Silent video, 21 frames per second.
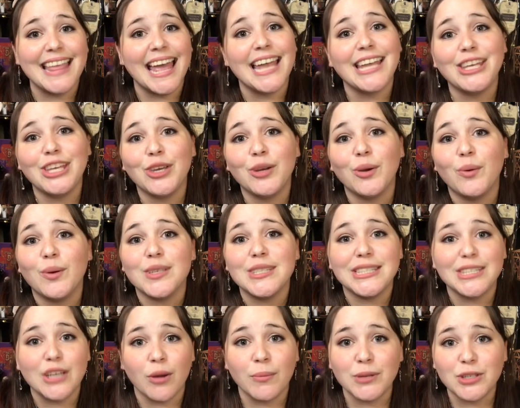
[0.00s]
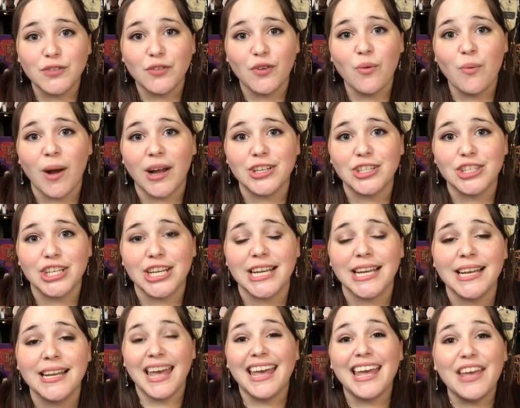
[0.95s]
thank you so much for
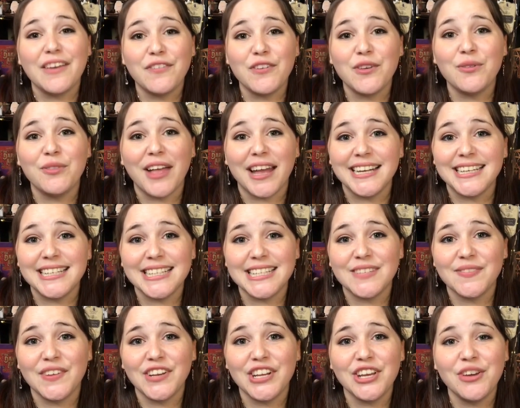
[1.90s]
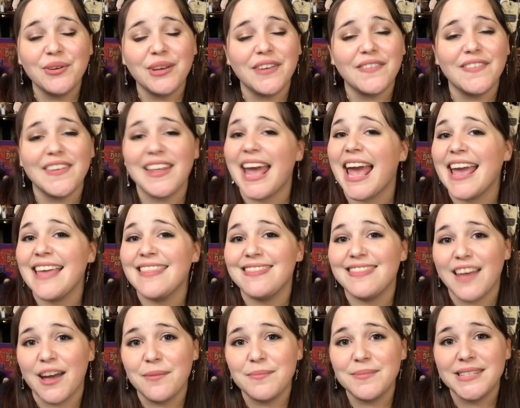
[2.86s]
watching. If you liked this video, give it a
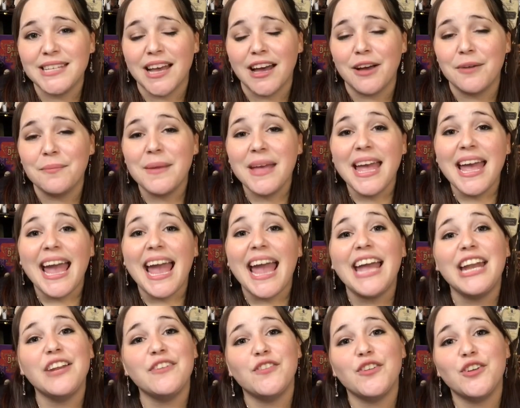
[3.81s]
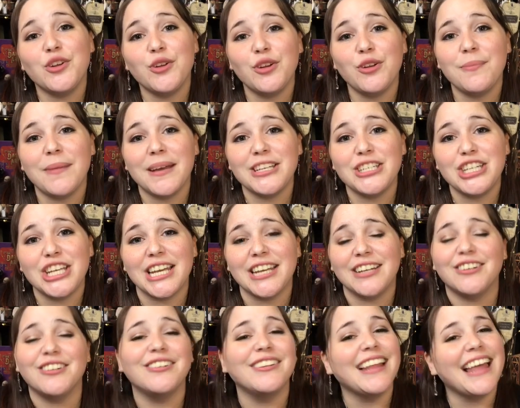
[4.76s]
thumbs up. And if you're new to my
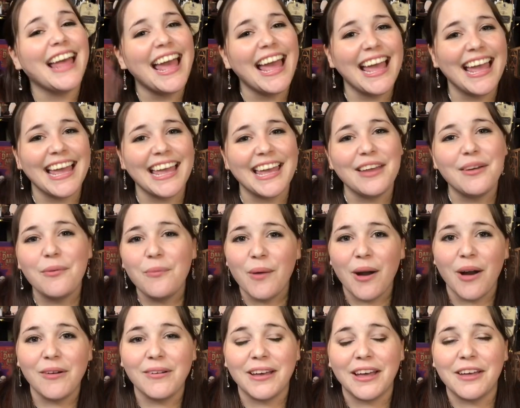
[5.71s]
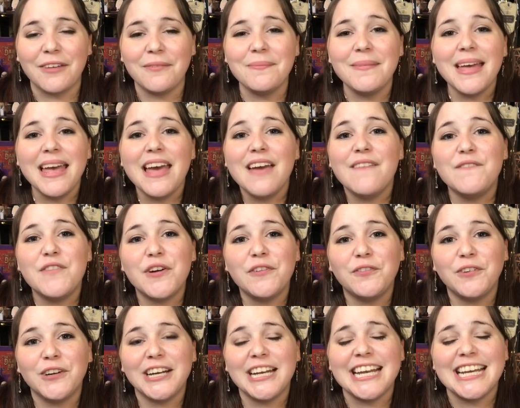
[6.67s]
channel, hey, welcome. Feel
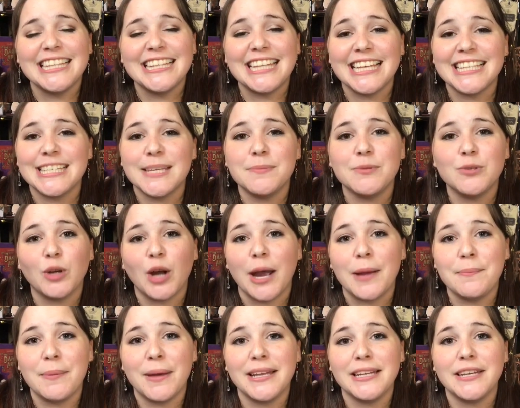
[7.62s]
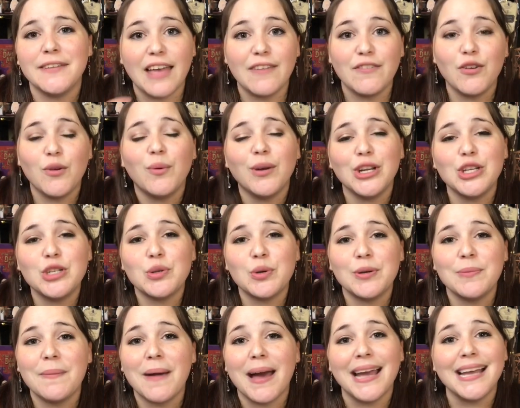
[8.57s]
free to hit that subscribe button if you want to
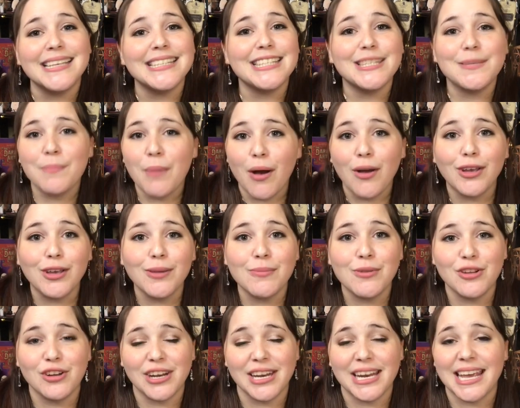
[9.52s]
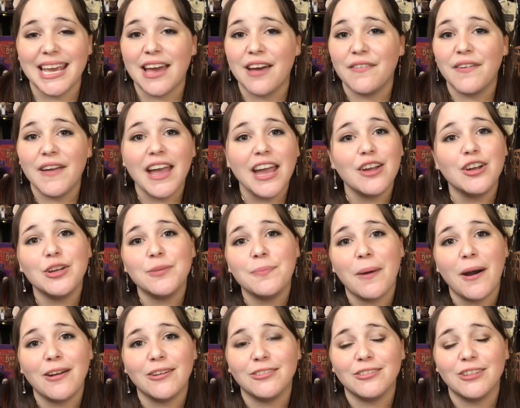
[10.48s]
join my small community of Harry
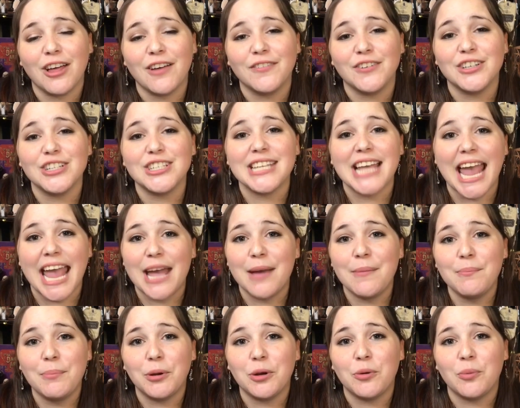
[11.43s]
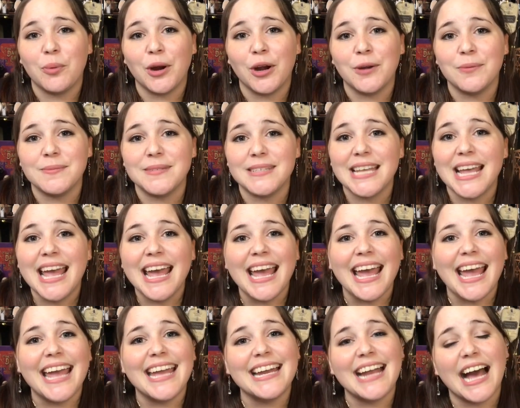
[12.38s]
Potter lovers and bookworms.
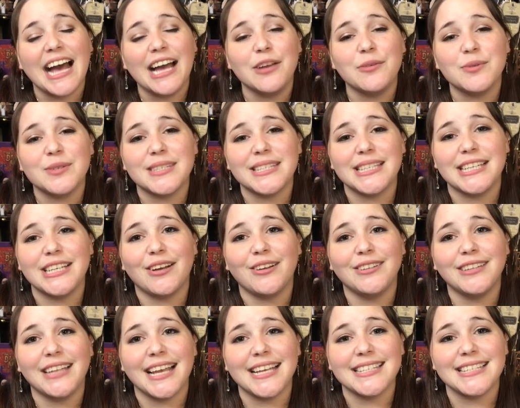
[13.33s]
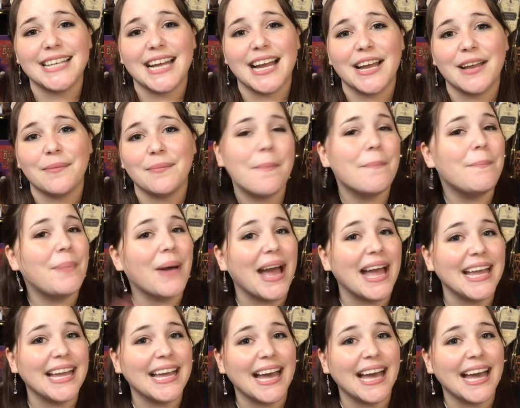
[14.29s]
And I will see y'all next time. Bye,